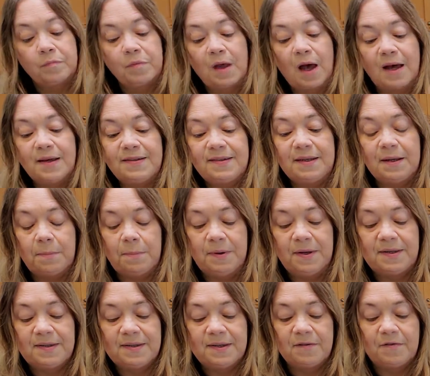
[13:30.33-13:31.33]
I see a
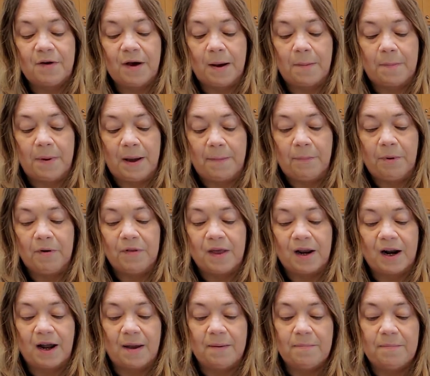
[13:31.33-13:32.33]
piece of pepper that
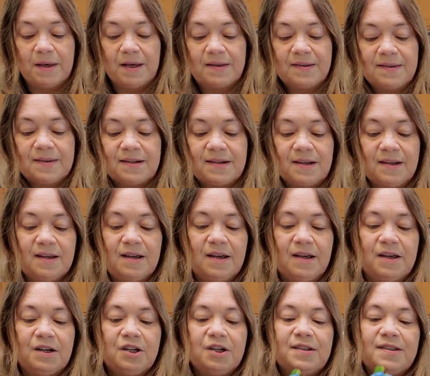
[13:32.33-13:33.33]
I missed.
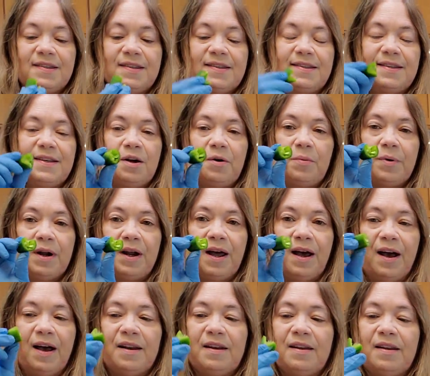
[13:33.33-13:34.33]
Just this little one
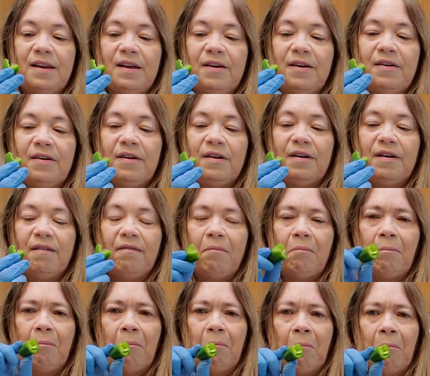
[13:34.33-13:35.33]
hiding here.
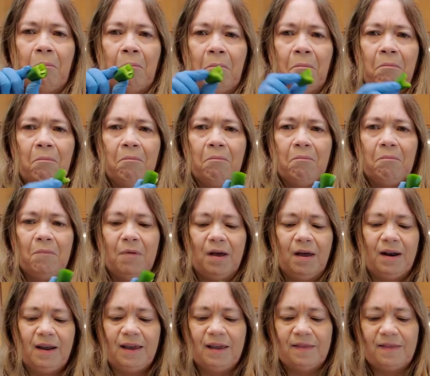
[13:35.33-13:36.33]
I'm
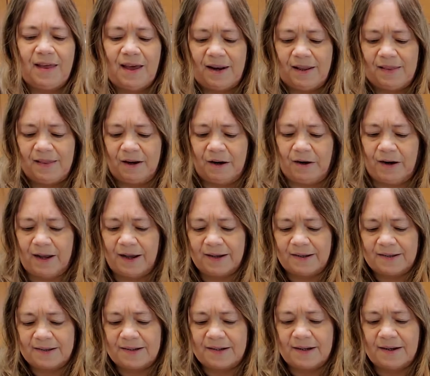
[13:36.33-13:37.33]
going to get that in there
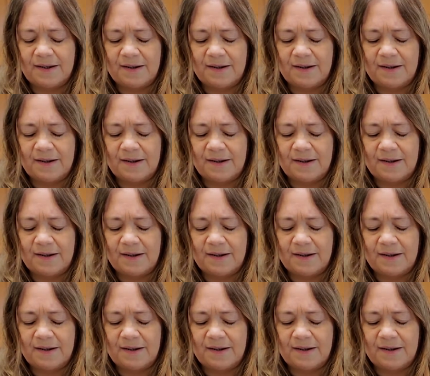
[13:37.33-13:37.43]
next.